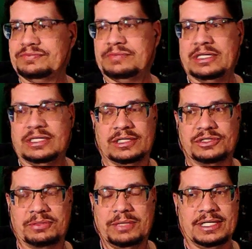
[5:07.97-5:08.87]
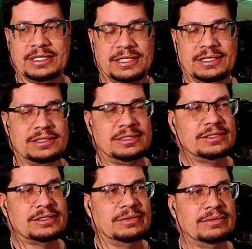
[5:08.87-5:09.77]
and done so many gigs.
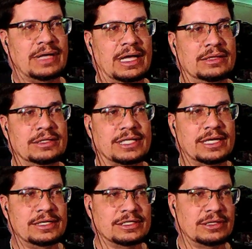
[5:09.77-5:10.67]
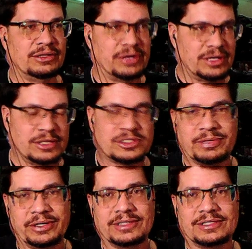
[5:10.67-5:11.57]
So I looked at it as a learning
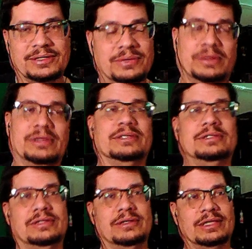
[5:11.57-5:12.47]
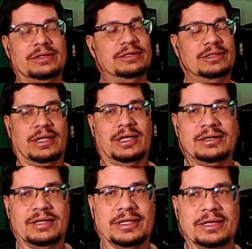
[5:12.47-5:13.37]
experience, and it was. You know, I learned a lot
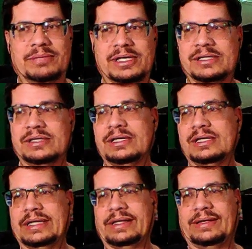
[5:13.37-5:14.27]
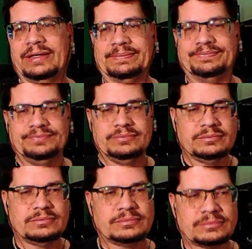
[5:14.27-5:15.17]
in that band. It
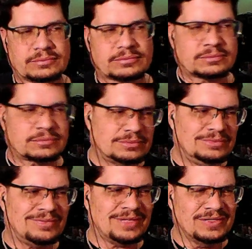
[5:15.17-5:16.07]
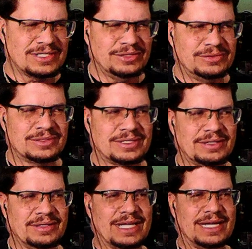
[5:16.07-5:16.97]
was a little
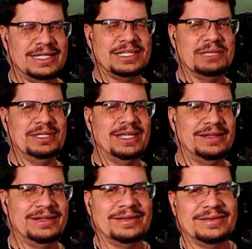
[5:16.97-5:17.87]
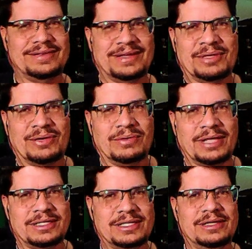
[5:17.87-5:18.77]
kind of intimidating, I'm not going to
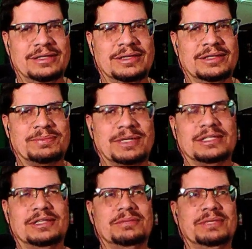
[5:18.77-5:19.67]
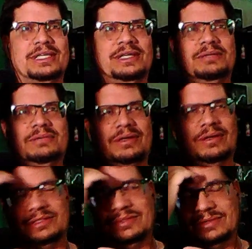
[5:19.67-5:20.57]
lie to you, especially in the beginning,
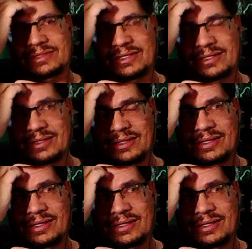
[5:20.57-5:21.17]
because it was a